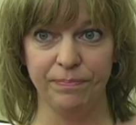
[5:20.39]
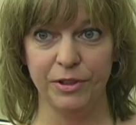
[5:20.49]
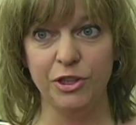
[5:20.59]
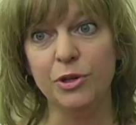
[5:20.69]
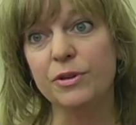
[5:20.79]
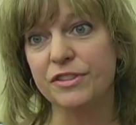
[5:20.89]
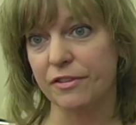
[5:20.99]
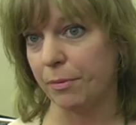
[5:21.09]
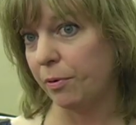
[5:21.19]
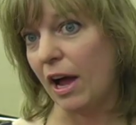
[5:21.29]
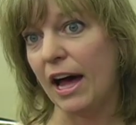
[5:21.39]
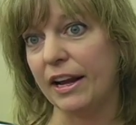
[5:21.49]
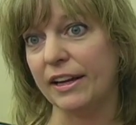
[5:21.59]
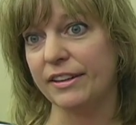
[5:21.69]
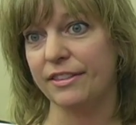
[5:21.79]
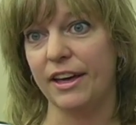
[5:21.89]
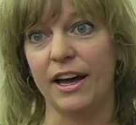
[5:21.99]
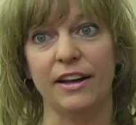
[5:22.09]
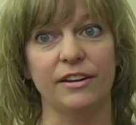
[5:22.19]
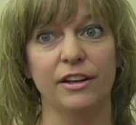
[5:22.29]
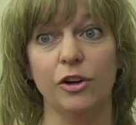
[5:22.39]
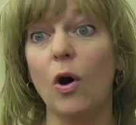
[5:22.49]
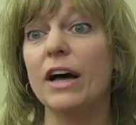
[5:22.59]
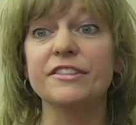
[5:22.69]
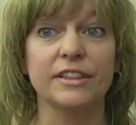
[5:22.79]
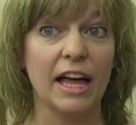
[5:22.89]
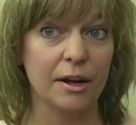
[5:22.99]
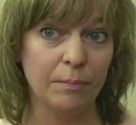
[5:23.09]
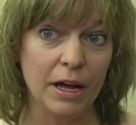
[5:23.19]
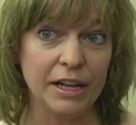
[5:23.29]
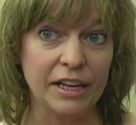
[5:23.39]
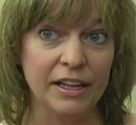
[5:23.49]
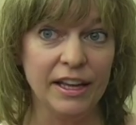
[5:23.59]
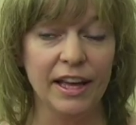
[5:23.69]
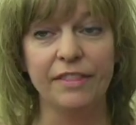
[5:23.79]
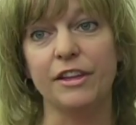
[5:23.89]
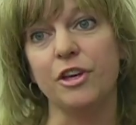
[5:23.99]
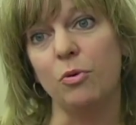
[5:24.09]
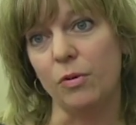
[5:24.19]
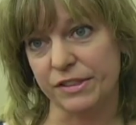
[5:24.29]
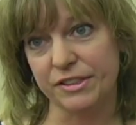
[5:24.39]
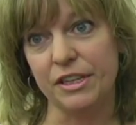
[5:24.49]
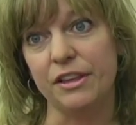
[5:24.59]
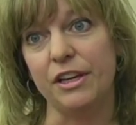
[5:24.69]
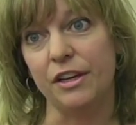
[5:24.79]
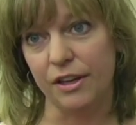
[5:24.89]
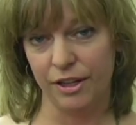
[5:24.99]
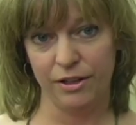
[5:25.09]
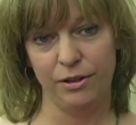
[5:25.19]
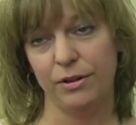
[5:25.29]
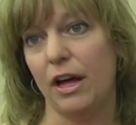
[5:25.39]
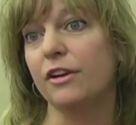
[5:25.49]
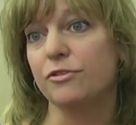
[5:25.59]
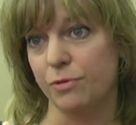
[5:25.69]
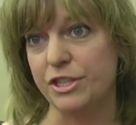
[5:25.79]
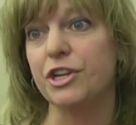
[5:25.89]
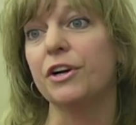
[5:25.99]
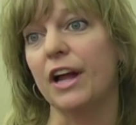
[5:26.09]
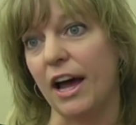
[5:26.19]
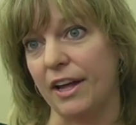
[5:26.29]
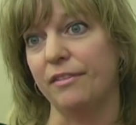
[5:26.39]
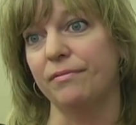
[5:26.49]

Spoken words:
use of a product that costs a lot of money that they won't see the return on?